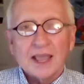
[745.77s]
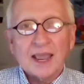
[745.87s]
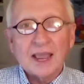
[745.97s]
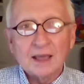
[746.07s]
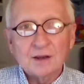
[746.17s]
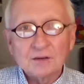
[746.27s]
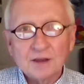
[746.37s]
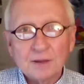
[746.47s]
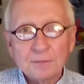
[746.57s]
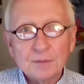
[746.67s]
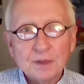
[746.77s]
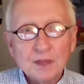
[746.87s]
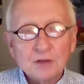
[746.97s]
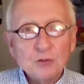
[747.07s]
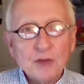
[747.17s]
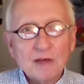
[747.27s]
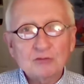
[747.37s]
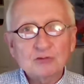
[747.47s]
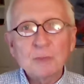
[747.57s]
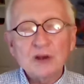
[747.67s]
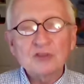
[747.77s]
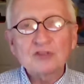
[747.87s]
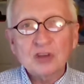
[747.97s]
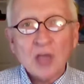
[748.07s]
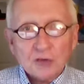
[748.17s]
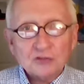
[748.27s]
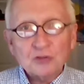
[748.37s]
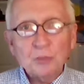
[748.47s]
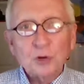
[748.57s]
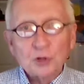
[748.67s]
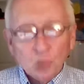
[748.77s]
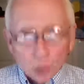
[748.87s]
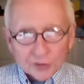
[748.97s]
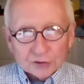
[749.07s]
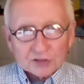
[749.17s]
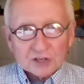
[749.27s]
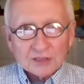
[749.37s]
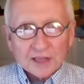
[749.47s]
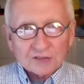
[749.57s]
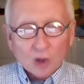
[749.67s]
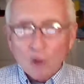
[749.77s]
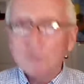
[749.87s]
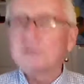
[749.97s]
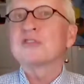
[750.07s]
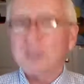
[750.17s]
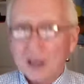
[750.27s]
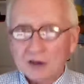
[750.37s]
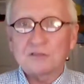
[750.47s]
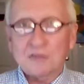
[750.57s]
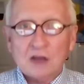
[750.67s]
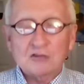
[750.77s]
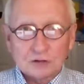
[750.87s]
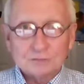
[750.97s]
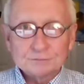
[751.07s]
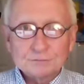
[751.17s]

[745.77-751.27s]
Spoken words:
and you have tremendous customer loyalty, that's over satisfaction.